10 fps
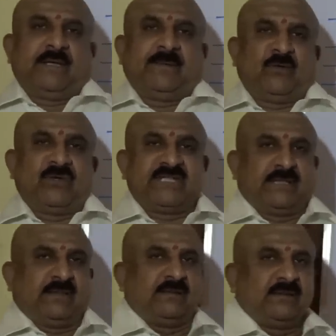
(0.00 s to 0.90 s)
I repeat
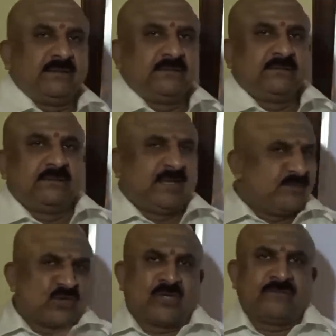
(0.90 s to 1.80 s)
once again.
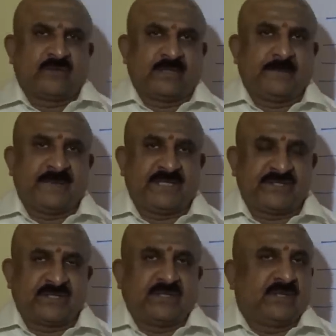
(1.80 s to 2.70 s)
I'm sorry for the
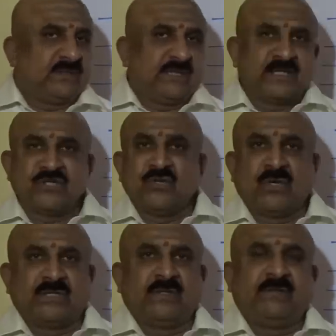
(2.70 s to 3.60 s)
repetition. There is
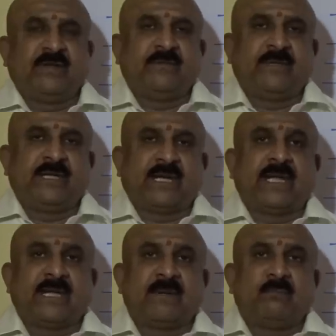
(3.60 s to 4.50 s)
no other way
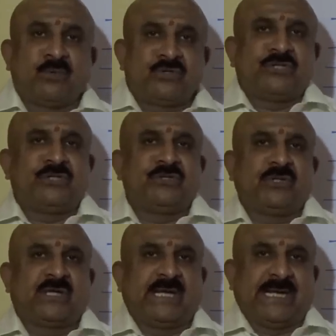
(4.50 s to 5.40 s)
where I can push it
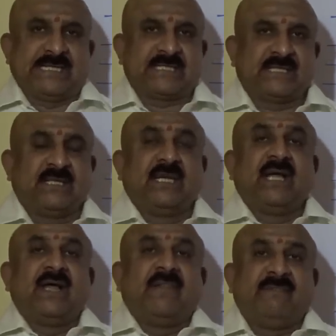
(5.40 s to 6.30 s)
into your head.
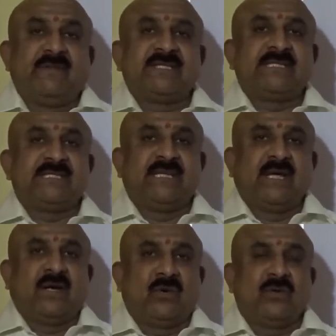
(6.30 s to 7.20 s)
This is
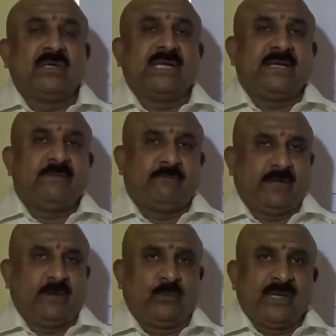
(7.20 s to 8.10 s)
the only
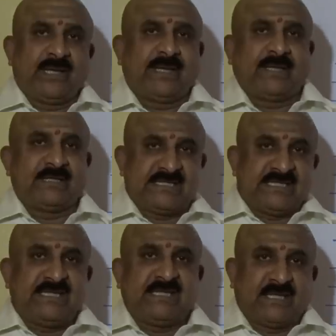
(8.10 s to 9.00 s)
way where I
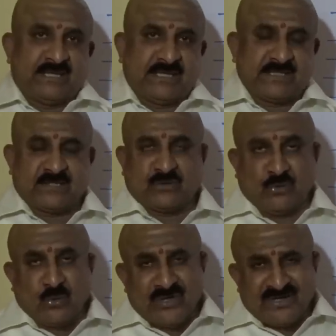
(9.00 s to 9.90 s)
can see that it
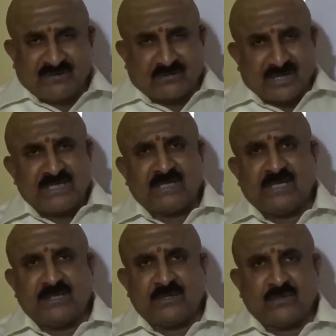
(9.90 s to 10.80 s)
is going
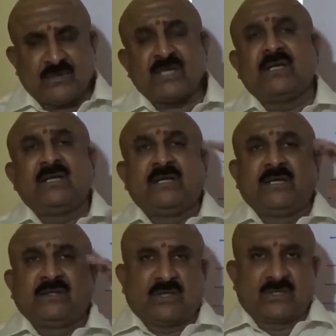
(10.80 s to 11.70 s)
rightly into your
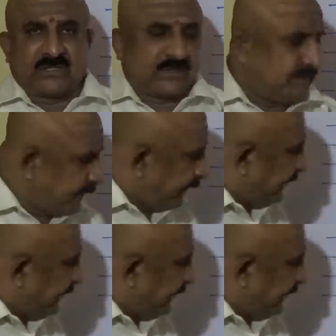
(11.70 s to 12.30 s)
thoughts.